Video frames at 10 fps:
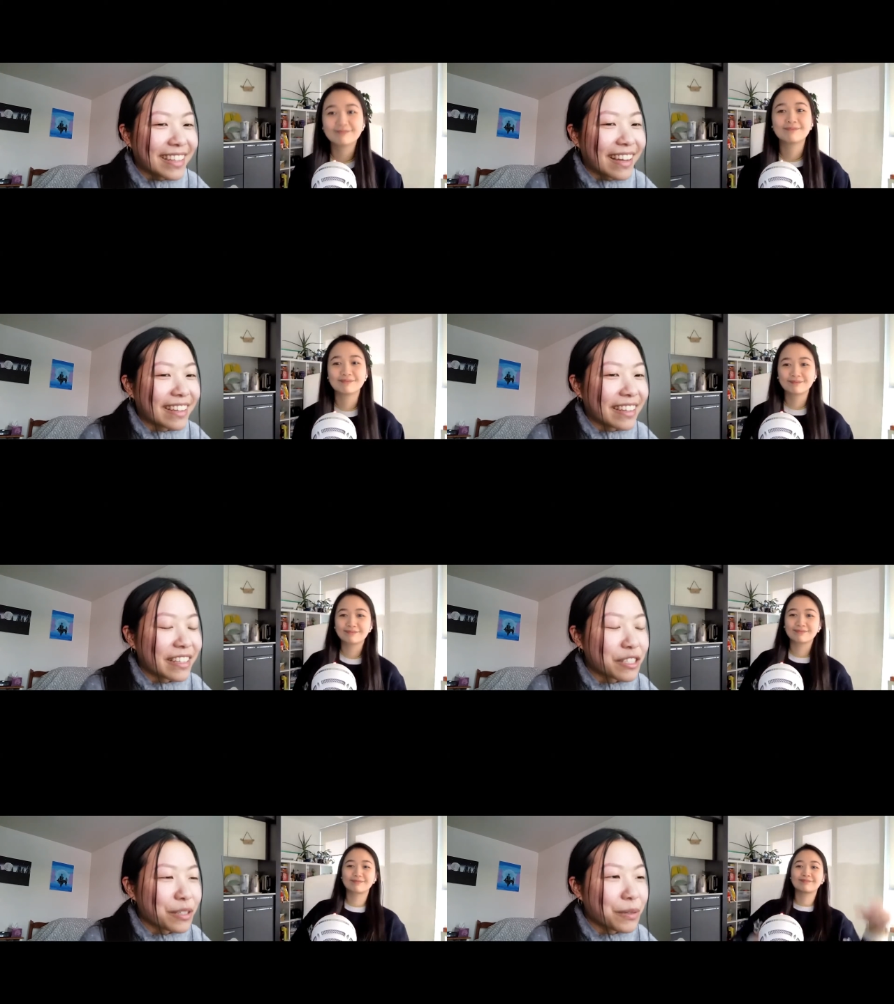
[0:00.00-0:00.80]
Speaker 1: that
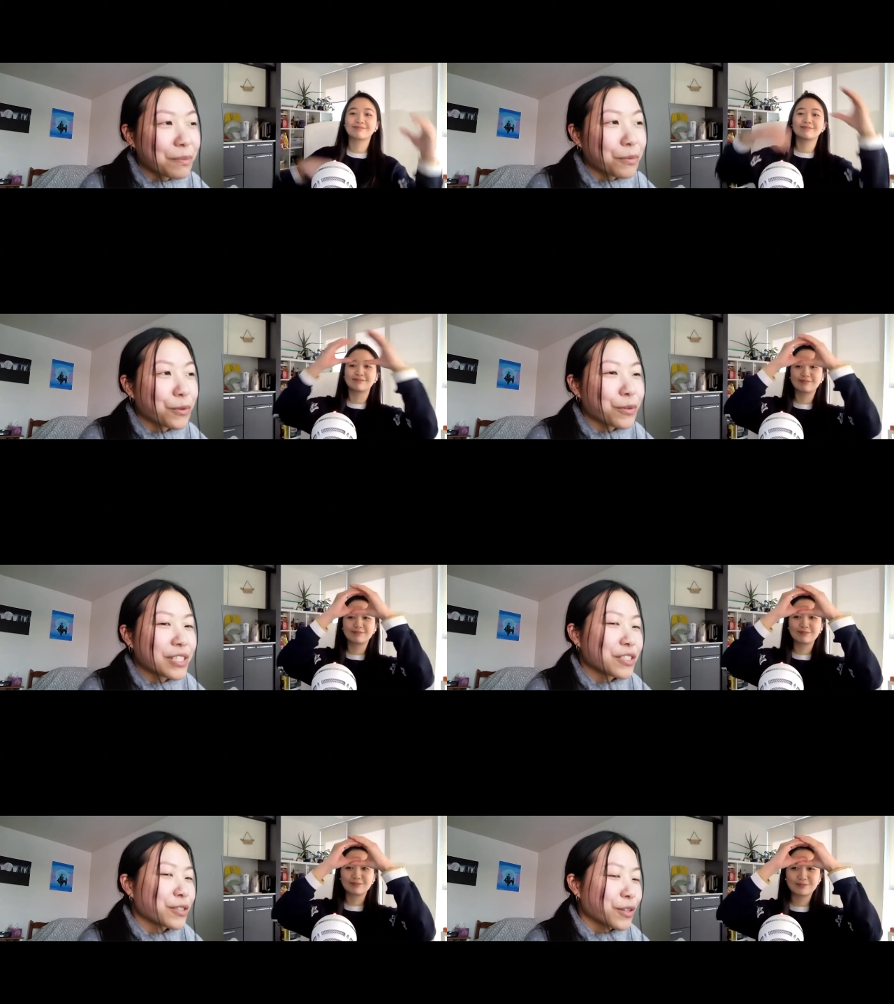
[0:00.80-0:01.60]
is
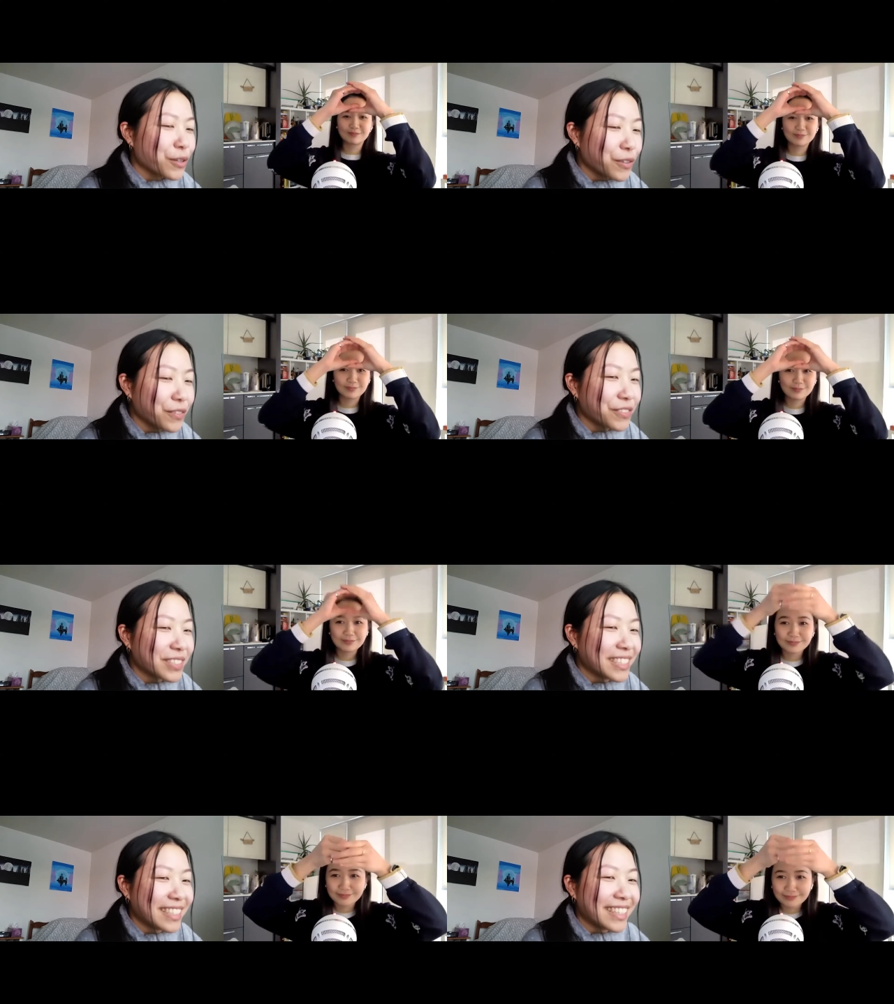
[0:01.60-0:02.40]

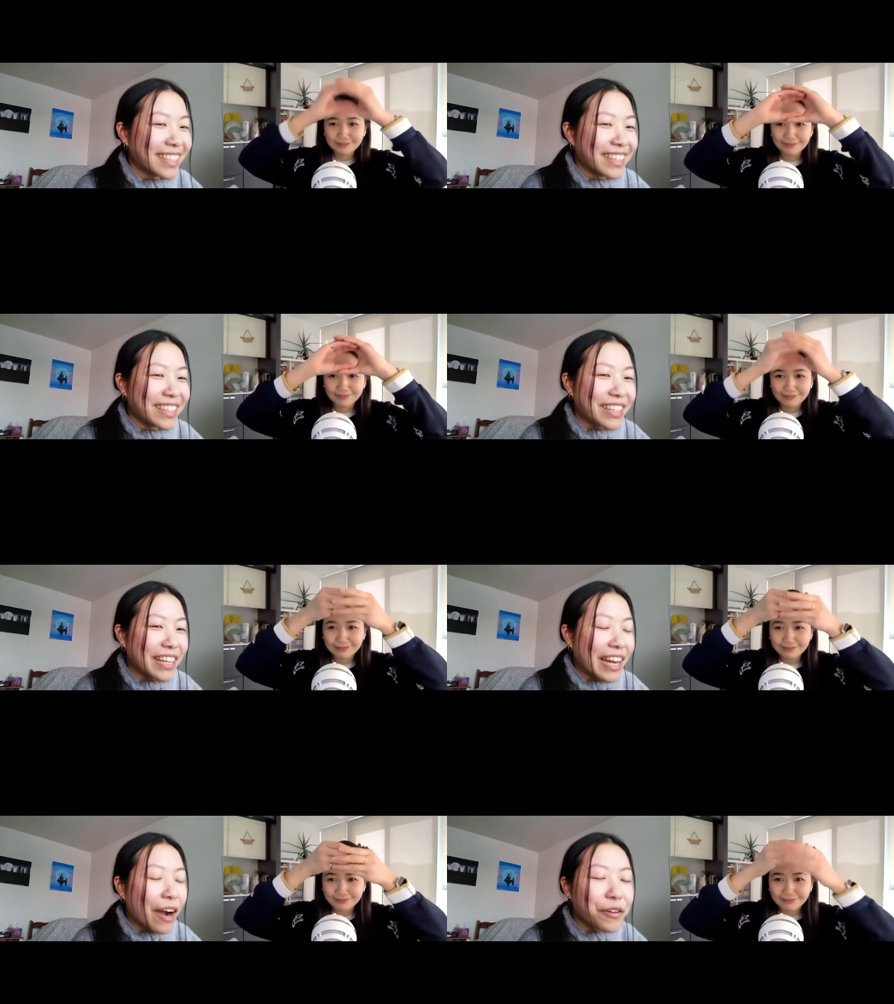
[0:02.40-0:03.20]
preserved.
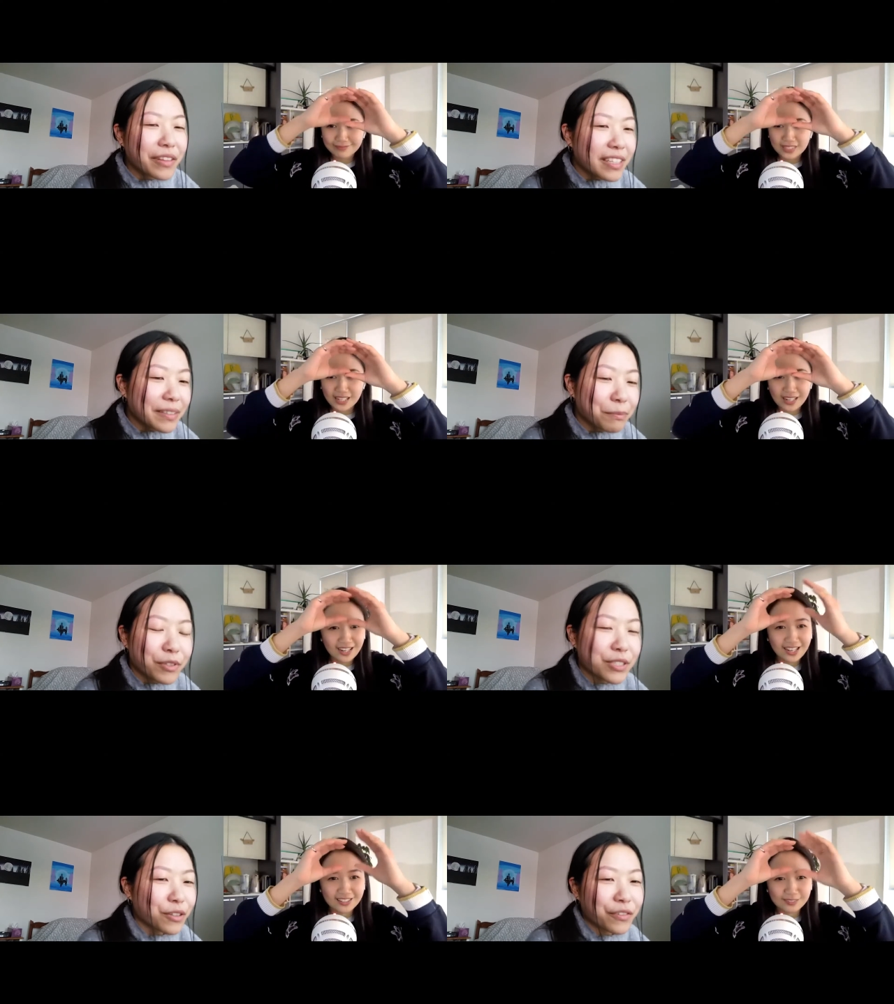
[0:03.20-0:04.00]
How do they
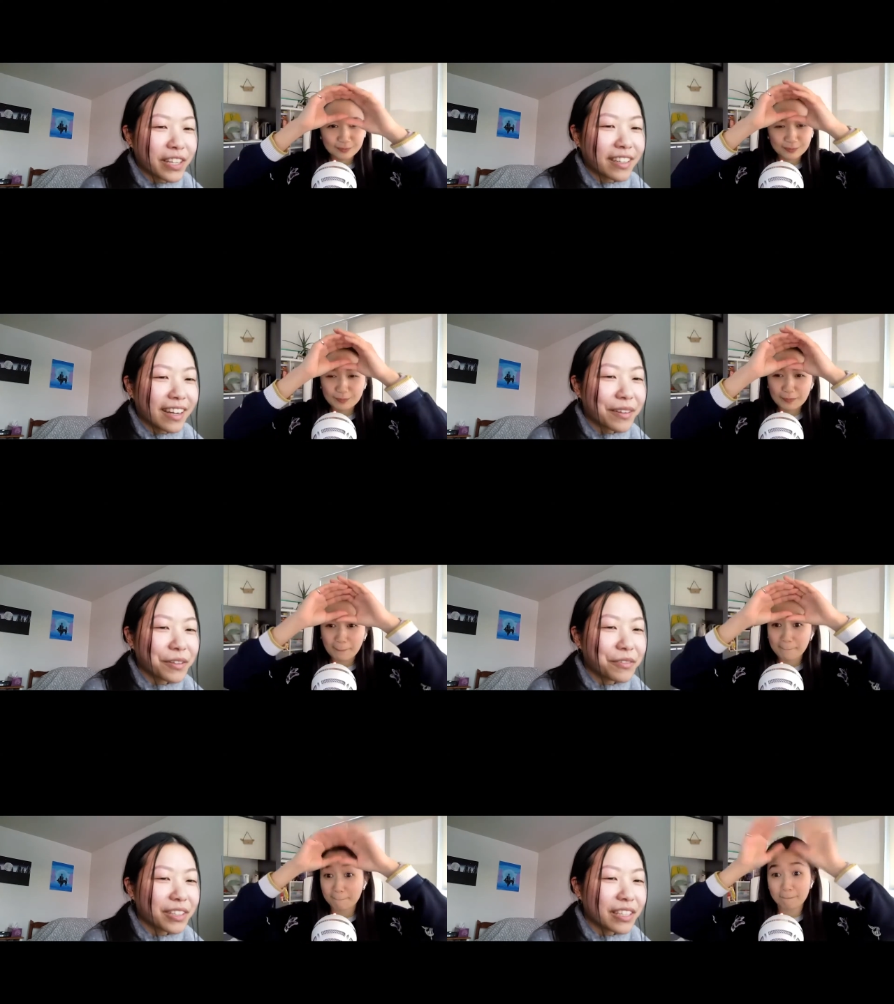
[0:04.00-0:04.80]
preserve it? I
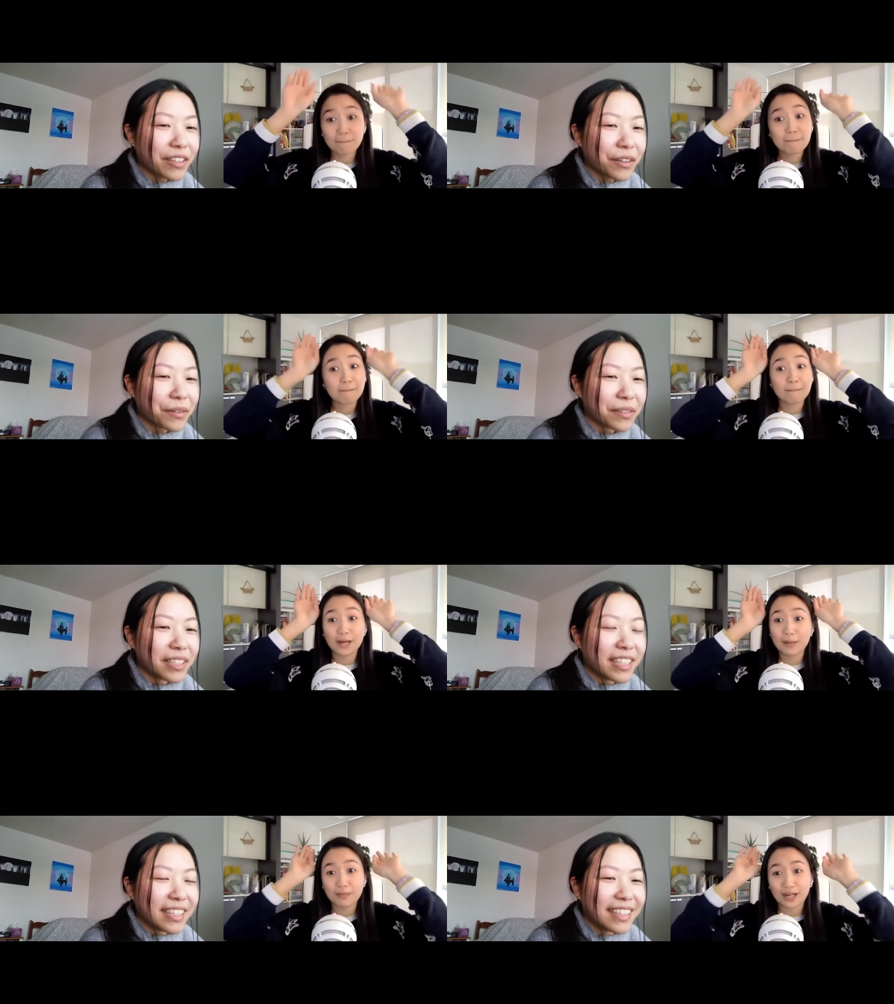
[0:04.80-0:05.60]
don't really know.
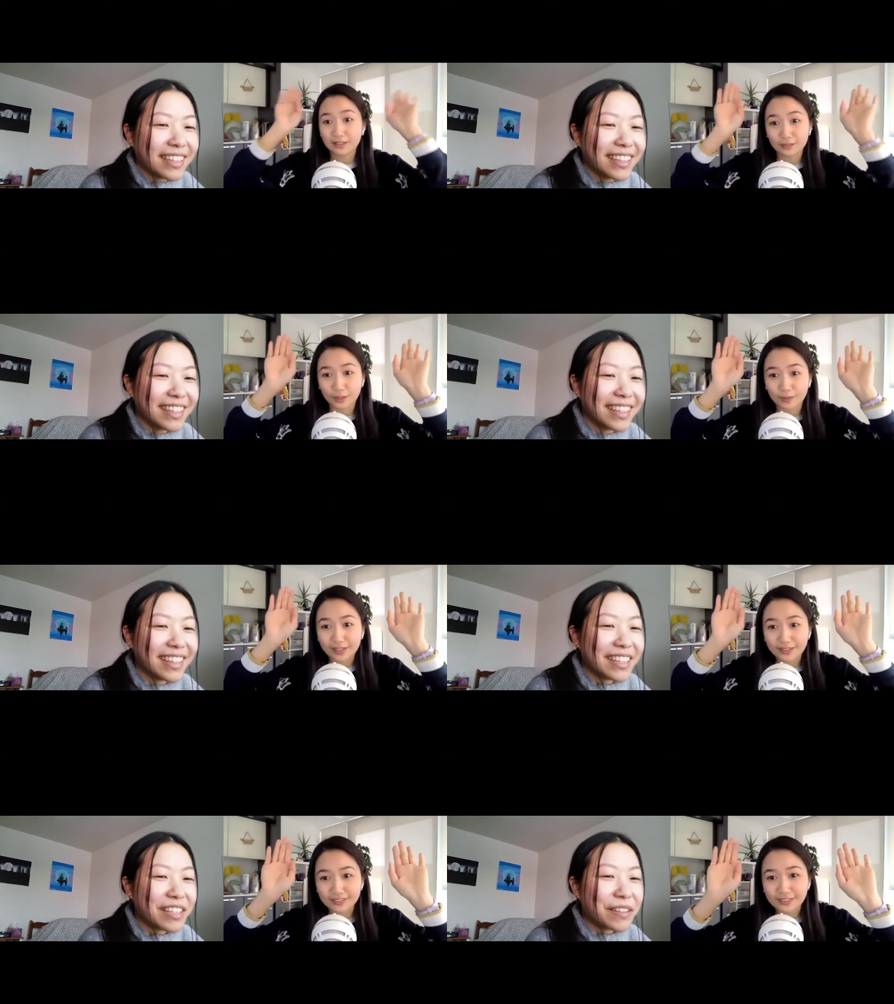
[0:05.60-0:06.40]
Speaker 2: I'm I don't
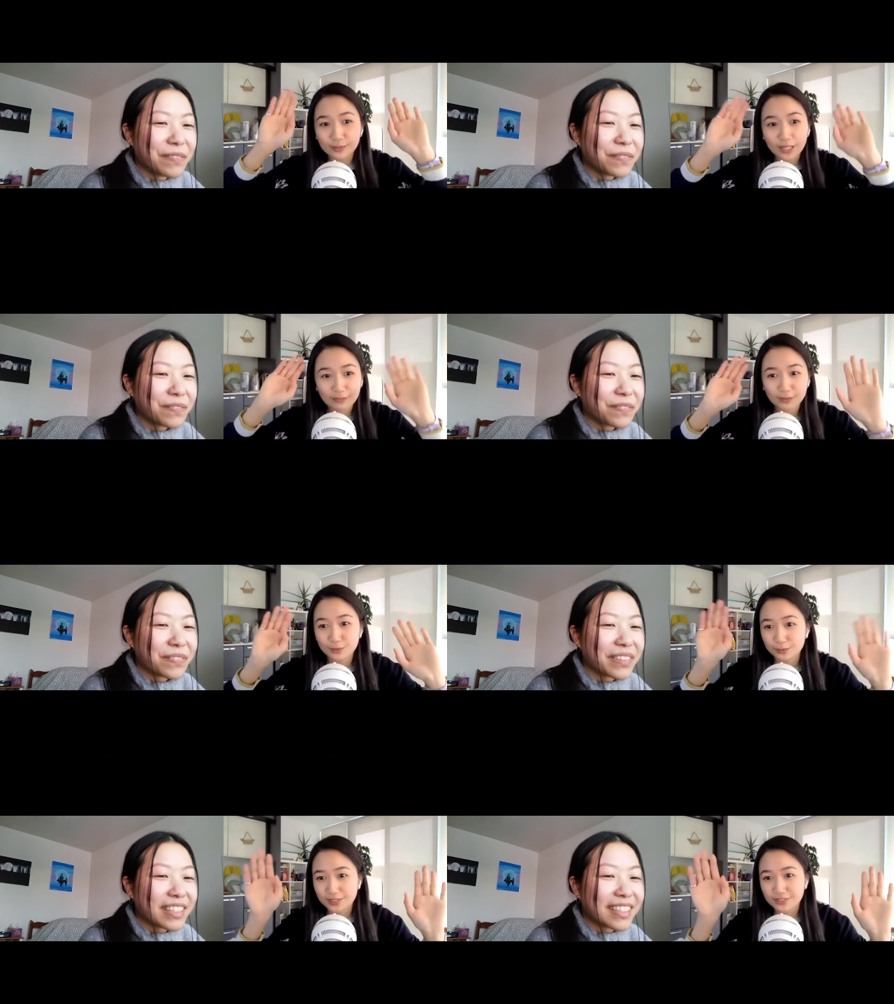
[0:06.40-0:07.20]
know either. We'll
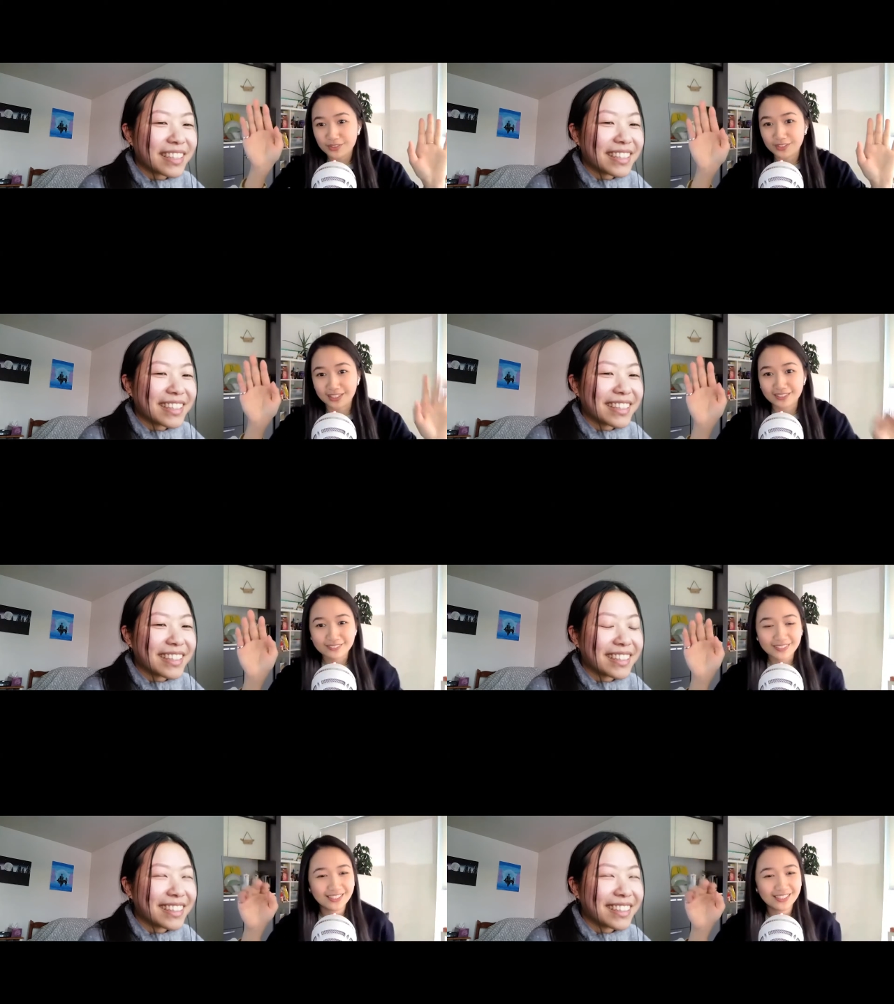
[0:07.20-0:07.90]
have to do research on that.